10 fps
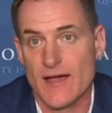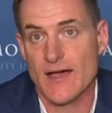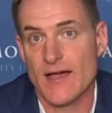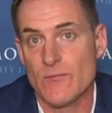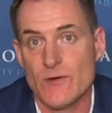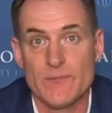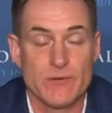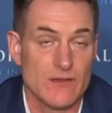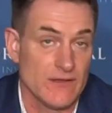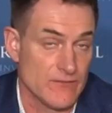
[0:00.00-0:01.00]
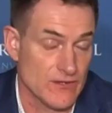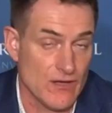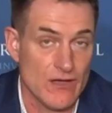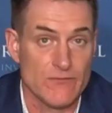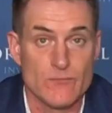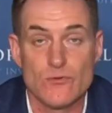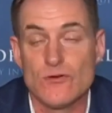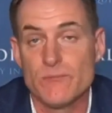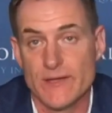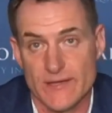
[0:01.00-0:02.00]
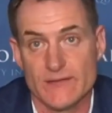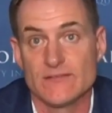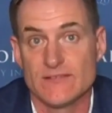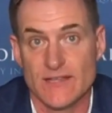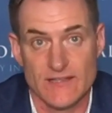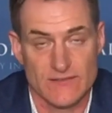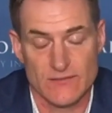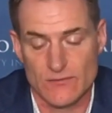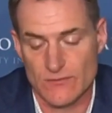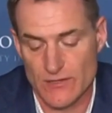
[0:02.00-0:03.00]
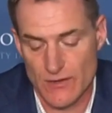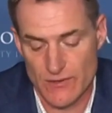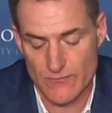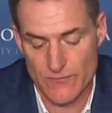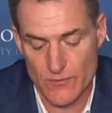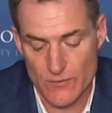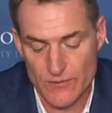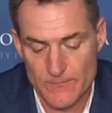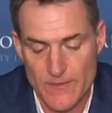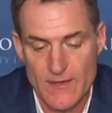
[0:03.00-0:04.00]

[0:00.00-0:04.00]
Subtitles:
And we believe that COVID will be seasonal going forward.